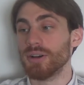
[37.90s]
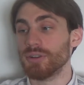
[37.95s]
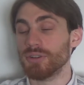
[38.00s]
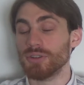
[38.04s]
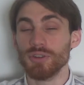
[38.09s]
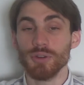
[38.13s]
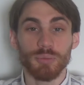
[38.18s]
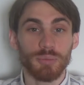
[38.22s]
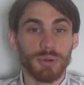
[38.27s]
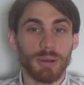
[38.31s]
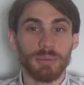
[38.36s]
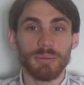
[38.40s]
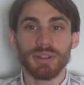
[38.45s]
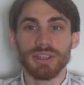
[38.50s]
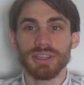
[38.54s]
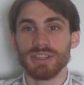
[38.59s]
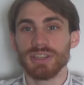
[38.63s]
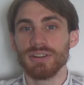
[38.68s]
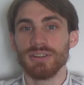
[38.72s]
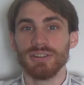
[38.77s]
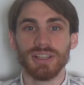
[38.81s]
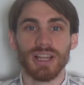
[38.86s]
you'll probably
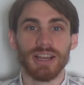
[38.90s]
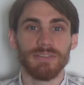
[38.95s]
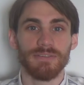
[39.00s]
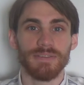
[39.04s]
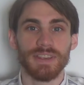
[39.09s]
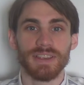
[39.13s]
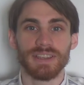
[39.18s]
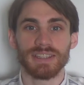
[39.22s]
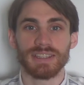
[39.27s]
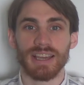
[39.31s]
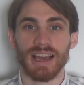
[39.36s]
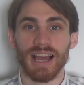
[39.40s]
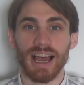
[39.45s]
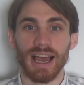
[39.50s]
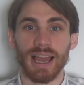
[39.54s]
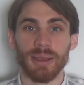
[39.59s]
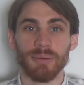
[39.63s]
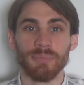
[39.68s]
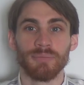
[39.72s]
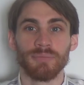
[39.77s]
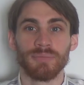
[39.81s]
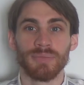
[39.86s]
still love this
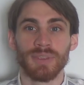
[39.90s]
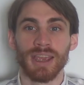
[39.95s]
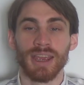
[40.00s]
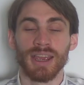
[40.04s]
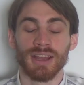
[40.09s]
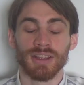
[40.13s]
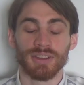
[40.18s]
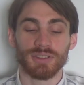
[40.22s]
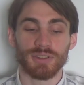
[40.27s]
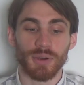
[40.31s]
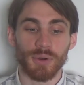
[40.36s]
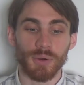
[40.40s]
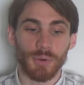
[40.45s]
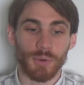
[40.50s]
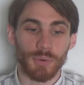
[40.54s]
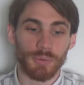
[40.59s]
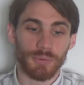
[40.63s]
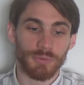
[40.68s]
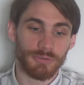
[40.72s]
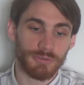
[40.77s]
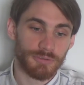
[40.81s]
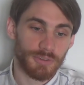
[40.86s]
guy.
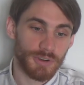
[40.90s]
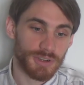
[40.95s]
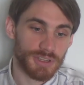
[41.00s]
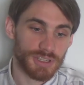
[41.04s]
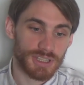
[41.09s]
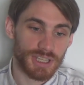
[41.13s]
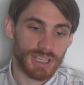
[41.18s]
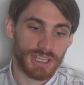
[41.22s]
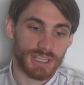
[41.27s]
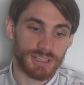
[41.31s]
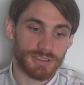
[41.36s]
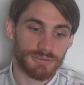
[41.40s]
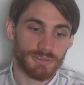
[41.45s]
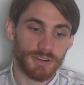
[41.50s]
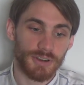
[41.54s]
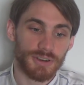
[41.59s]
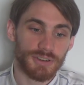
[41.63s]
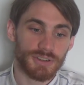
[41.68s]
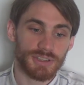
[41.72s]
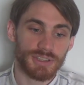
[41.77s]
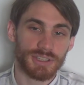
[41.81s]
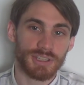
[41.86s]
So, first things
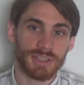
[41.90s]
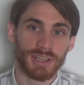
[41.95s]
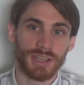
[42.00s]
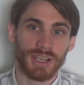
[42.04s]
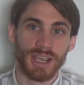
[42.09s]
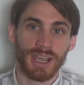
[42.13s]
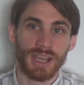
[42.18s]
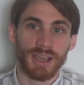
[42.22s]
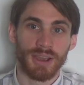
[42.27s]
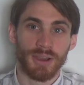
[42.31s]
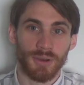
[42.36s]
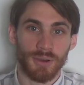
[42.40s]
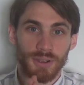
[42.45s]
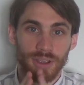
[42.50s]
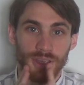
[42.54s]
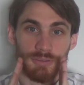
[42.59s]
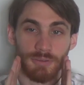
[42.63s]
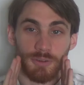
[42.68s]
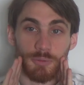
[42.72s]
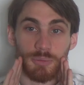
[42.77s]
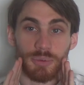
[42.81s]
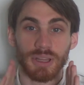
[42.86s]
first,
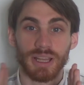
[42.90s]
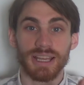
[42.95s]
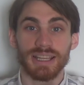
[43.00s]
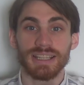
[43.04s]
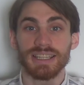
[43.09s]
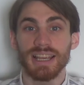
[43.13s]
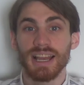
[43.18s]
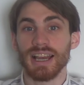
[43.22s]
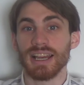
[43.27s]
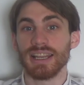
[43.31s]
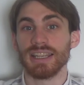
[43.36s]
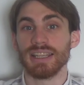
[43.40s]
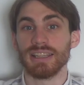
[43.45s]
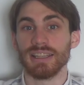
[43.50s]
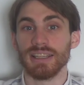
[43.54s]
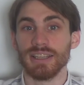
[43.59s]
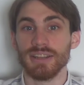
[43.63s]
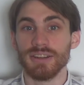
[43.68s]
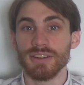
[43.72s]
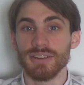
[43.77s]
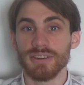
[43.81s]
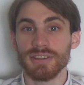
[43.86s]
if you play Tiny
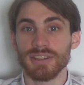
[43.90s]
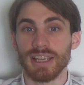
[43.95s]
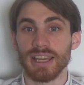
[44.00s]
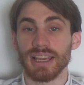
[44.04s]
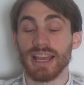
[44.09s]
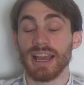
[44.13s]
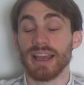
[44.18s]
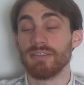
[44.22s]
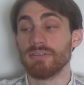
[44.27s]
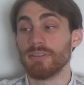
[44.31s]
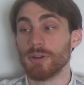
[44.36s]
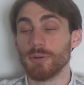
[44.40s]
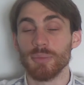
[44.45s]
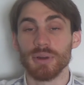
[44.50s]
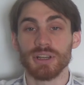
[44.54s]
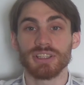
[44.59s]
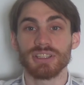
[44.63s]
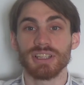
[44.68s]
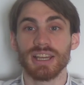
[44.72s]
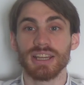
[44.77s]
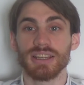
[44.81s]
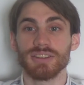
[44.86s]
Leaders, like I very
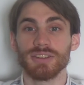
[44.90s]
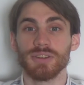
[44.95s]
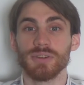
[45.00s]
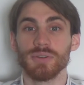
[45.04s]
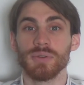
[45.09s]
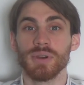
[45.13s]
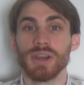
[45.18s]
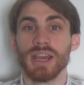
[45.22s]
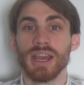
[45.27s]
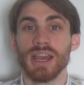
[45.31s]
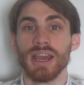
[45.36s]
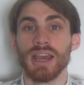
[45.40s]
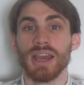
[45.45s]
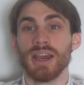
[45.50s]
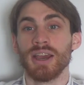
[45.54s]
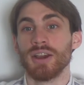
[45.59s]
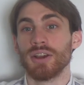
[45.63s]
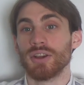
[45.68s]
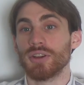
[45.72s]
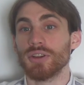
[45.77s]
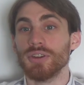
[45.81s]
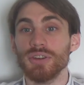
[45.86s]
much like to,
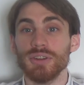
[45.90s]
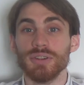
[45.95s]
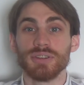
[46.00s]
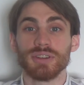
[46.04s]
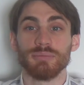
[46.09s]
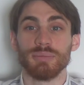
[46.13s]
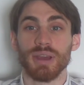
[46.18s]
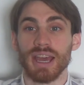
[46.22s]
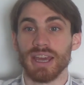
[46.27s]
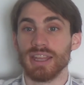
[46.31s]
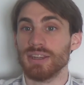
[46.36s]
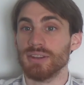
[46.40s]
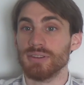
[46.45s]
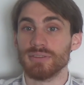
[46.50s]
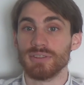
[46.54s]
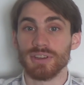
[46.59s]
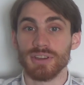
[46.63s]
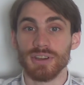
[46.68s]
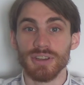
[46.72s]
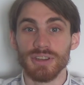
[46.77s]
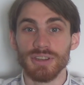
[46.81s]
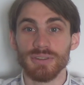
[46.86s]
good news and bad news.
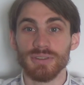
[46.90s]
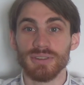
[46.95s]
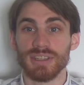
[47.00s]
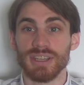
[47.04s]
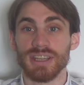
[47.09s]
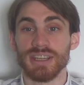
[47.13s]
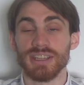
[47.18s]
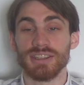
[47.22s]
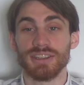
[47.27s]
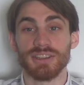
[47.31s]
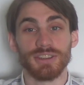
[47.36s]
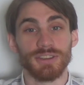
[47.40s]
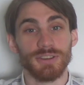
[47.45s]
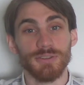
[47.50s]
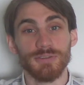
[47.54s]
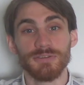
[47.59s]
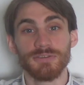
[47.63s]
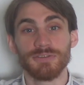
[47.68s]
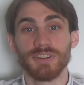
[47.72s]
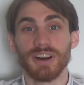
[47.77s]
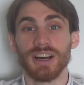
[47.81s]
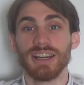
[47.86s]
The good news is,
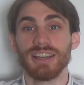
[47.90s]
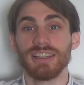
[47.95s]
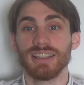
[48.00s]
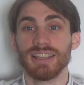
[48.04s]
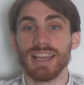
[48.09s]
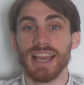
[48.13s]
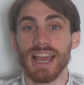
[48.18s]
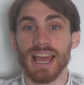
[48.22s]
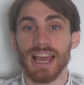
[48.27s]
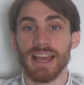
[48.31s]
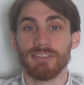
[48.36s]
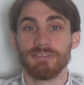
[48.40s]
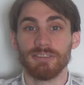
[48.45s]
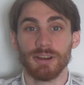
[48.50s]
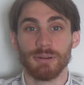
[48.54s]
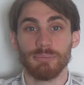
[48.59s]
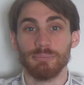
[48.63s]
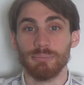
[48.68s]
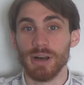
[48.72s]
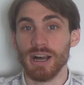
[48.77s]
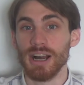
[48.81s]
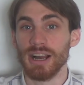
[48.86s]
you finally have a
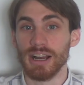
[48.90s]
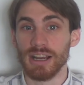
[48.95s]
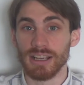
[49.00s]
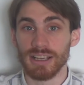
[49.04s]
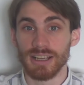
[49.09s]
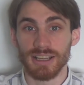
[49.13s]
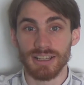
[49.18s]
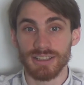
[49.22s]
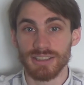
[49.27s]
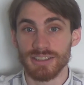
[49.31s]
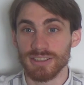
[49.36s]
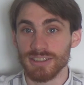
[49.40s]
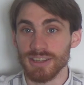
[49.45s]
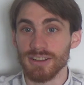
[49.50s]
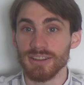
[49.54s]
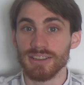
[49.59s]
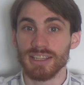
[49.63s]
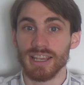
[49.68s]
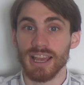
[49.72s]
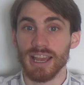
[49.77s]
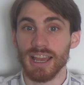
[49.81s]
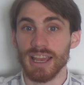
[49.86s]
bug, a
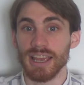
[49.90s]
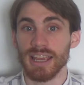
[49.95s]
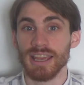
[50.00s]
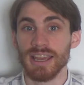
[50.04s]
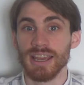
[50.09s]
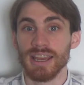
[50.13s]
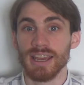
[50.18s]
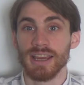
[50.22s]
Sultai